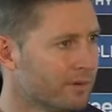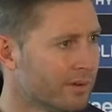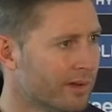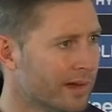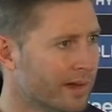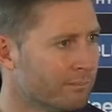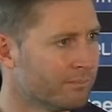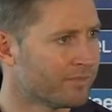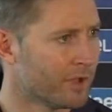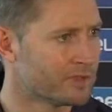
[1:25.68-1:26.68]

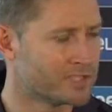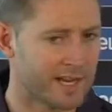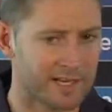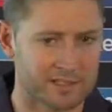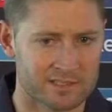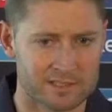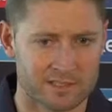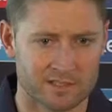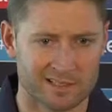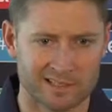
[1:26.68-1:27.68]
those standards.
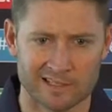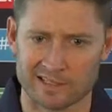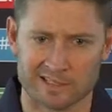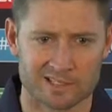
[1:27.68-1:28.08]
I